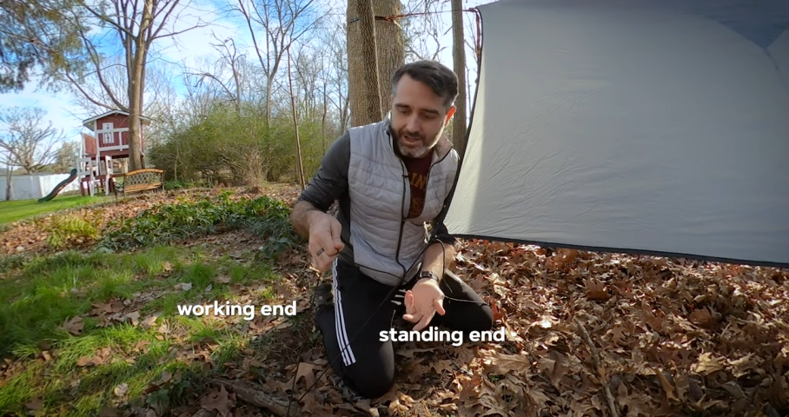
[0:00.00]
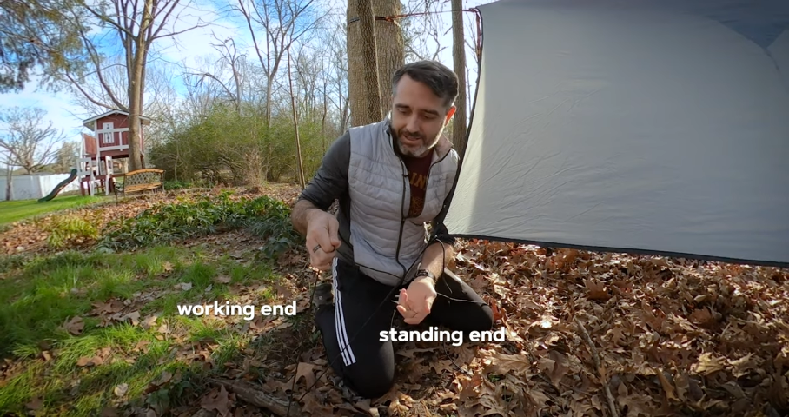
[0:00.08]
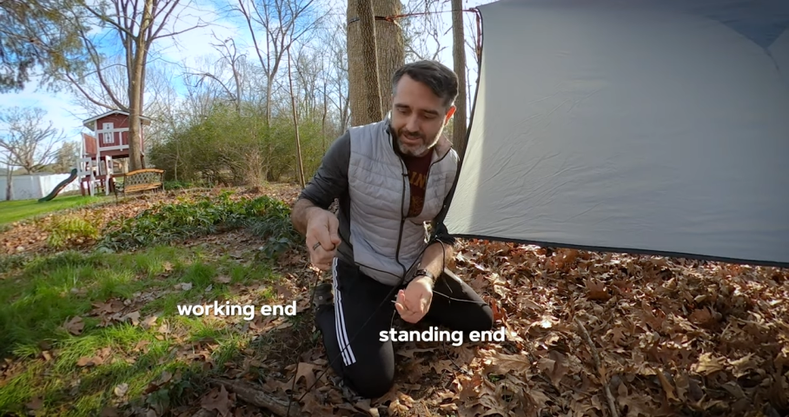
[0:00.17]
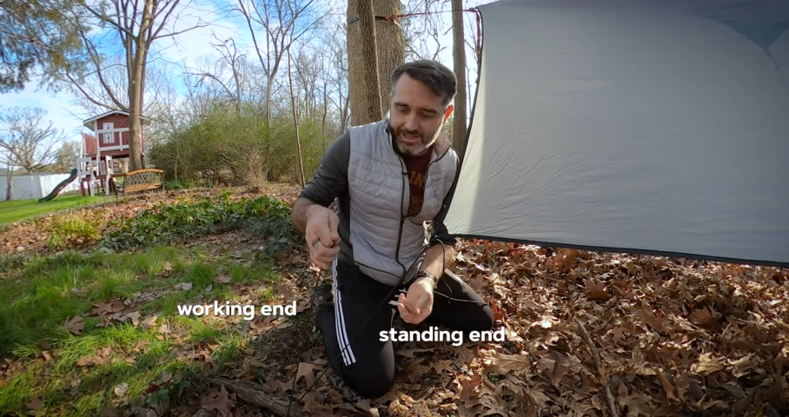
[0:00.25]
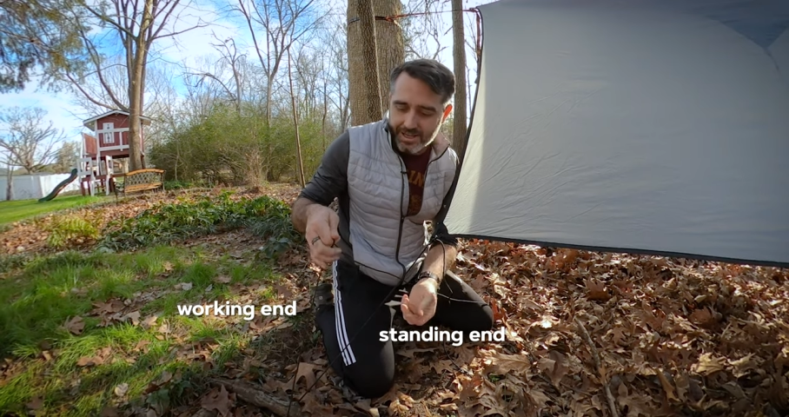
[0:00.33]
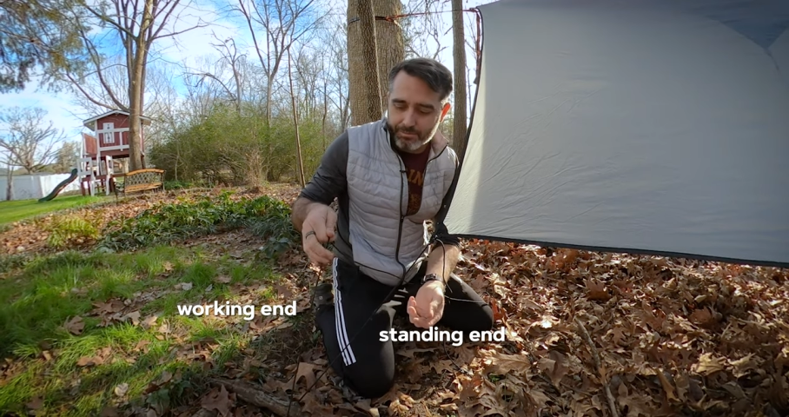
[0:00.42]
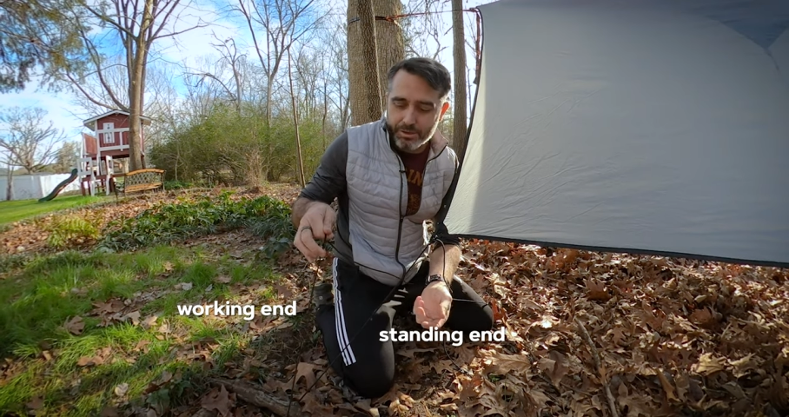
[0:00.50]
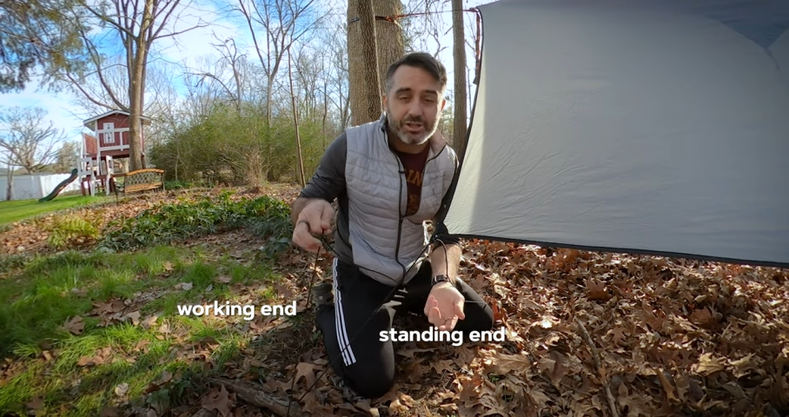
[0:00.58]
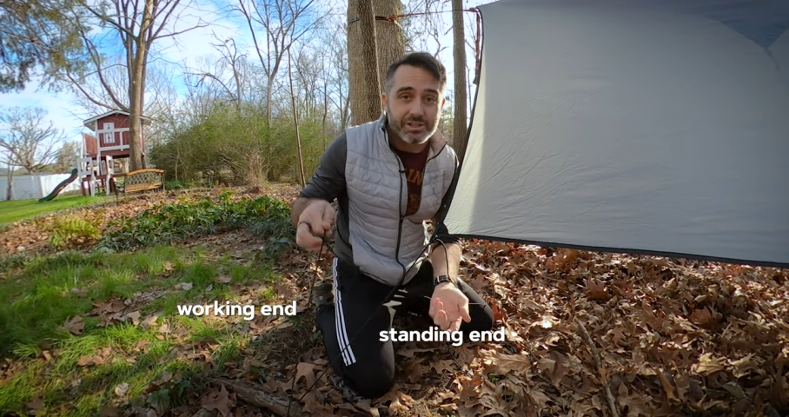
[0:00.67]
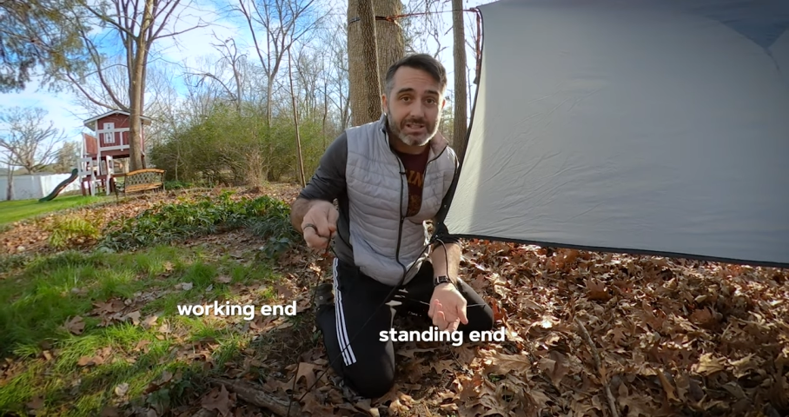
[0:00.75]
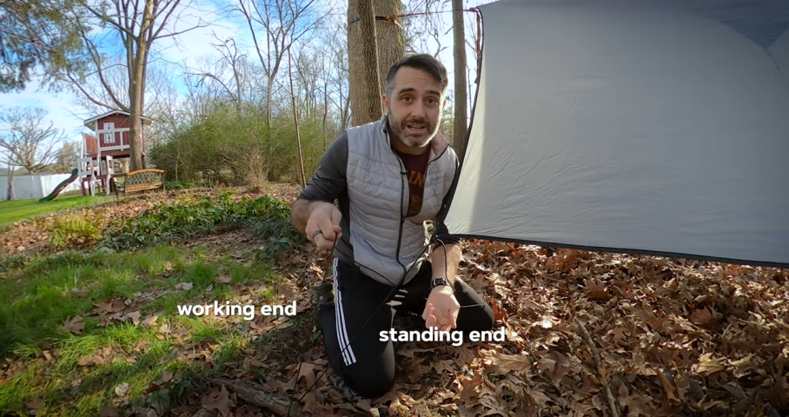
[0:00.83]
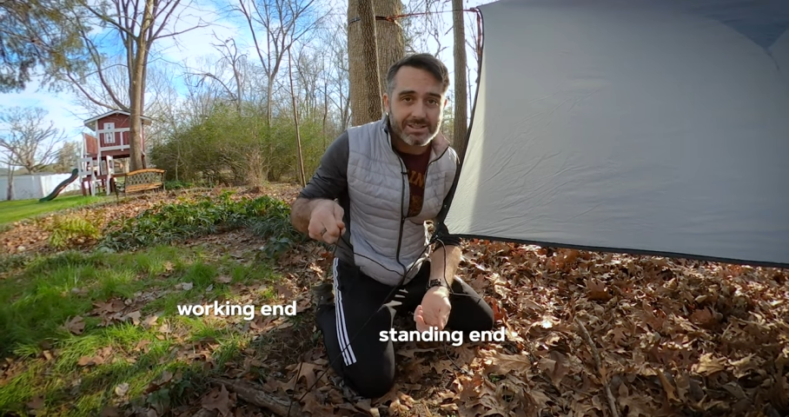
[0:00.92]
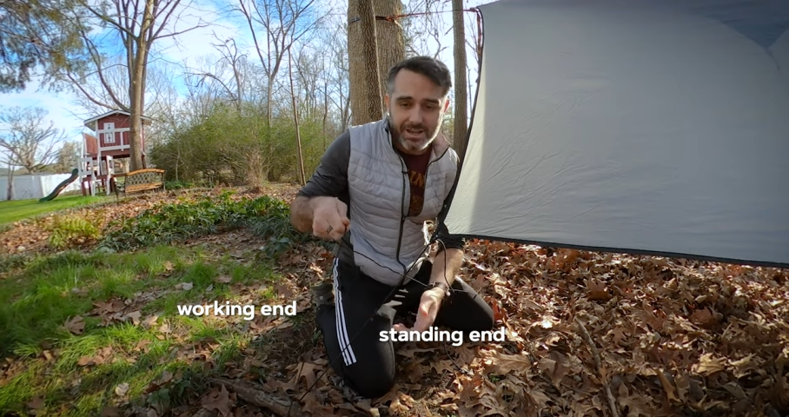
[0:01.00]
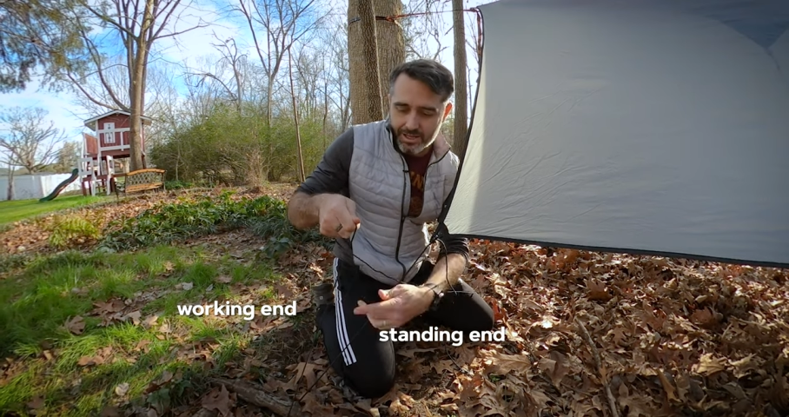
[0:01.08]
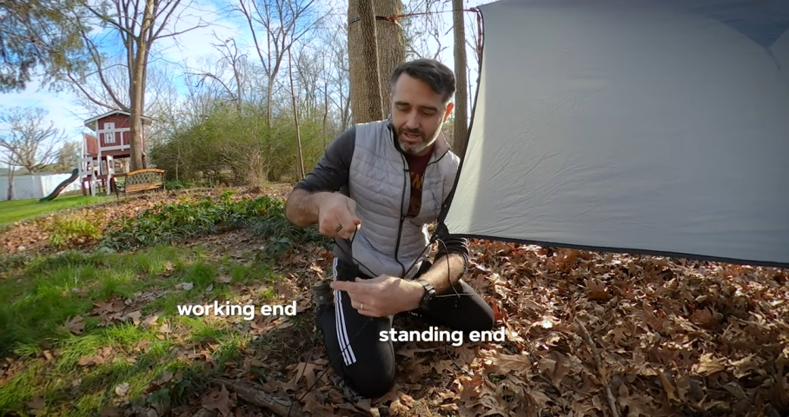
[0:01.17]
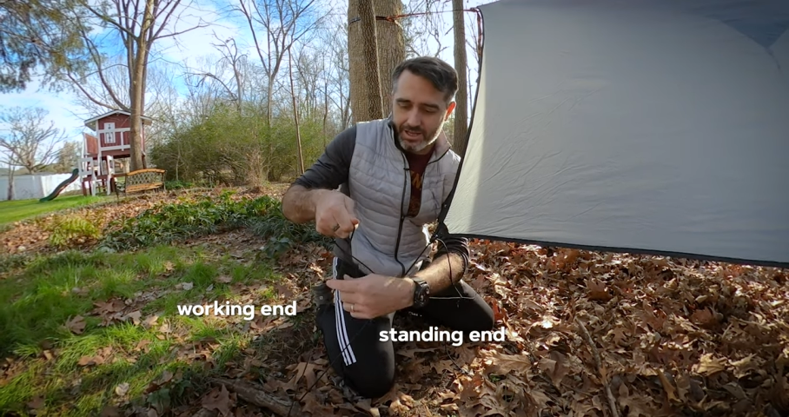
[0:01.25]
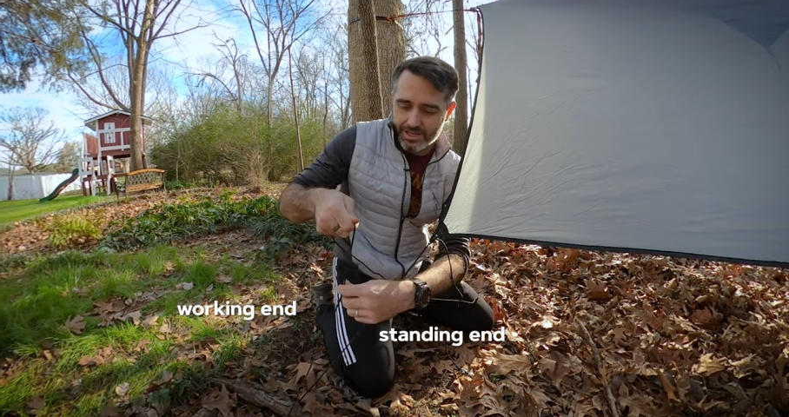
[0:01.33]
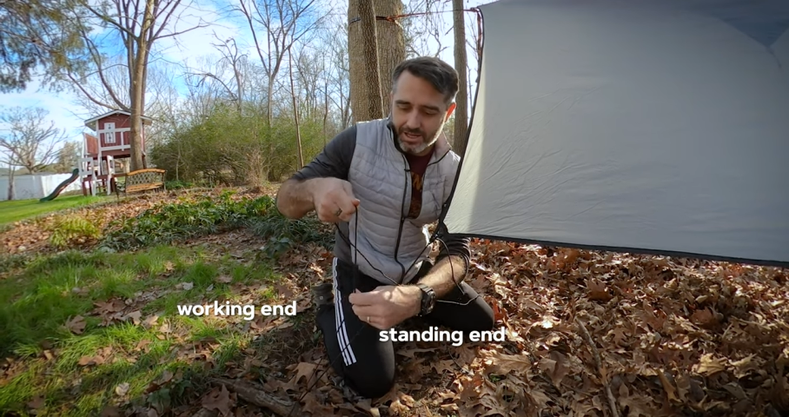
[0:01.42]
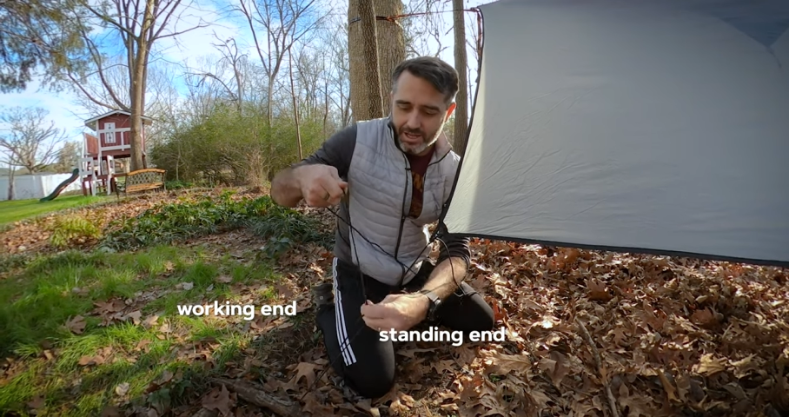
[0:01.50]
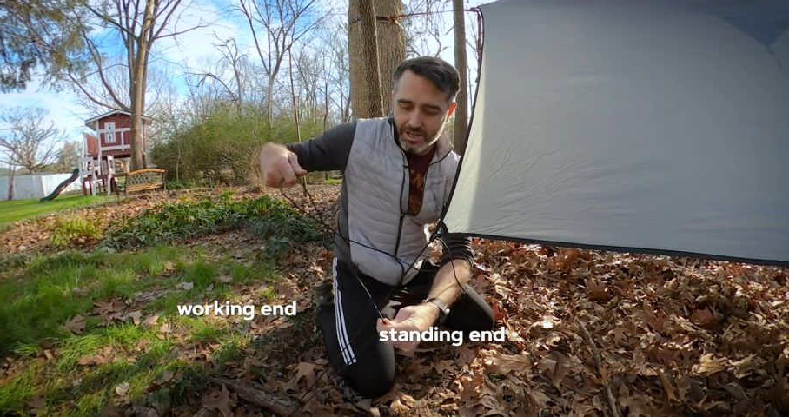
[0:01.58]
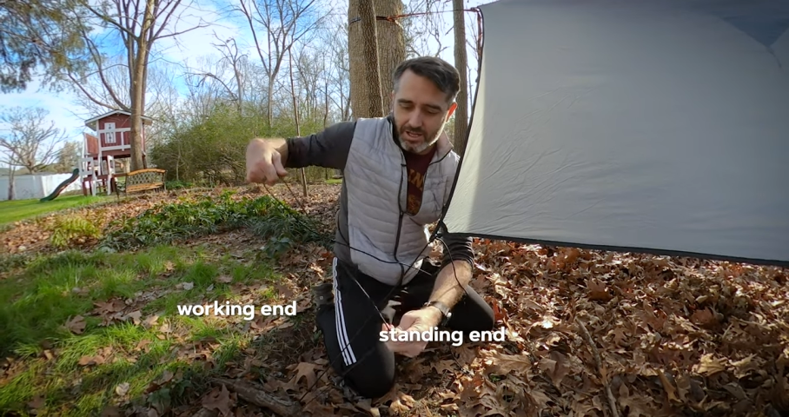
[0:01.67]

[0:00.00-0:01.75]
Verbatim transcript: knots, but you can tie a taut line.